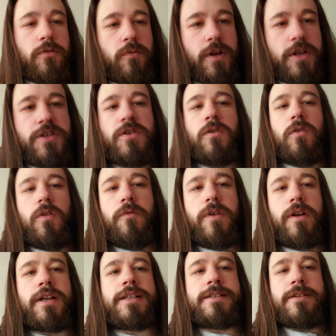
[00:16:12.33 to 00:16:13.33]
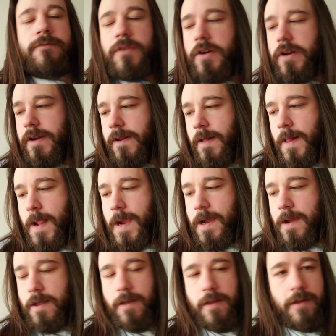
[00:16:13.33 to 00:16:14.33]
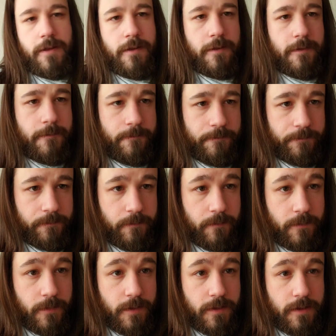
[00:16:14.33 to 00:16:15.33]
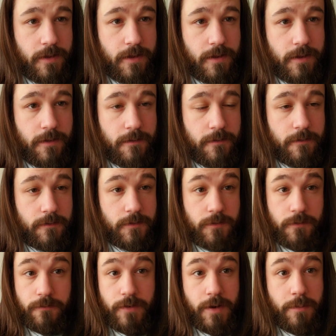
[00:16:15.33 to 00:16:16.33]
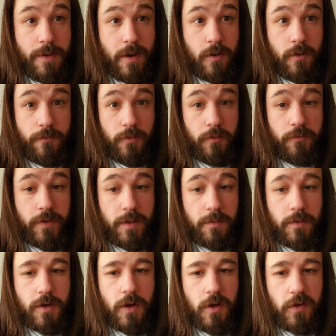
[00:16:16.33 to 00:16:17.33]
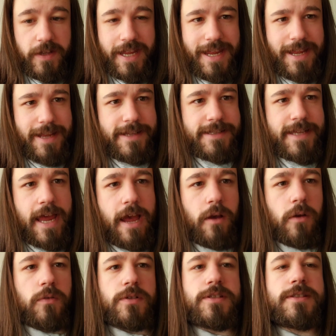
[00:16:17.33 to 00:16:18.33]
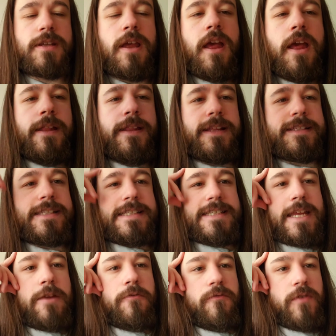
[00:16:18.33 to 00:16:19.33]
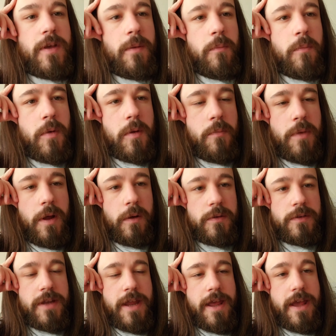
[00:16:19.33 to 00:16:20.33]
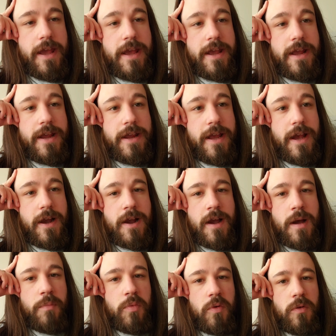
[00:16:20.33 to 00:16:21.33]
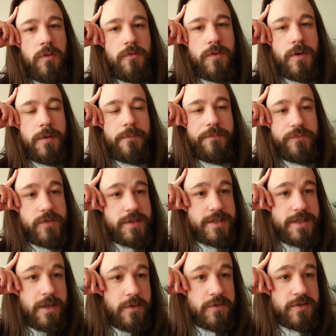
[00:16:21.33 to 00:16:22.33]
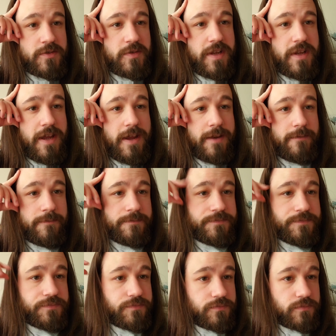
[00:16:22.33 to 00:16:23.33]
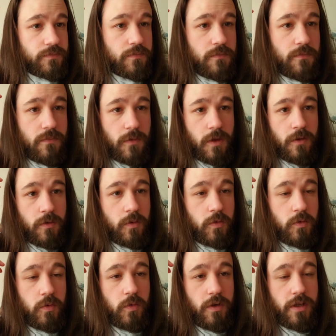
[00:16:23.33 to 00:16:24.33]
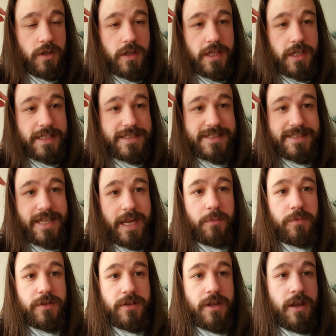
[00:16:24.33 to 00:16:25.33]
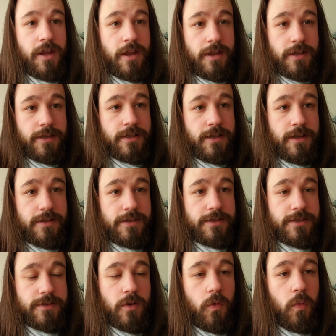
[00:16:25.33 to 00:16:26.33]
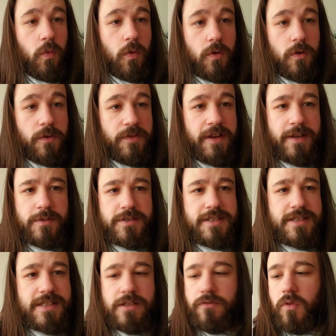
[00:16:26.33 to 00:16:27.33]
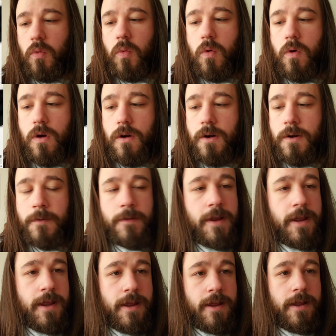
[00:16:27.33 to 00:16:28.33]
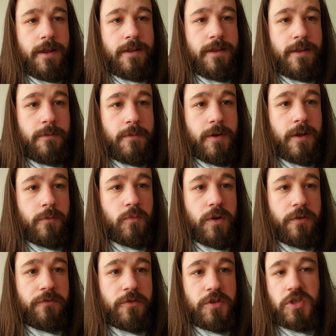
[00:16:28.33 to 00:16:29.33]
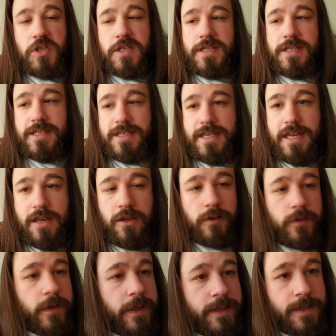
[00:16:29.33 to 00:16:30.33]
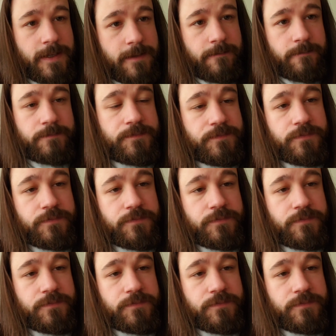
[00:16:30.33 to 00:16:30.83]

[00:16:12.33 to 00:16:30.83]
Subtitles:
original. Uh, it's a very powerful film called His House. This is a film about a couple from South Sudan who escaped a war. I think it was a civil war, and they become refugees in London,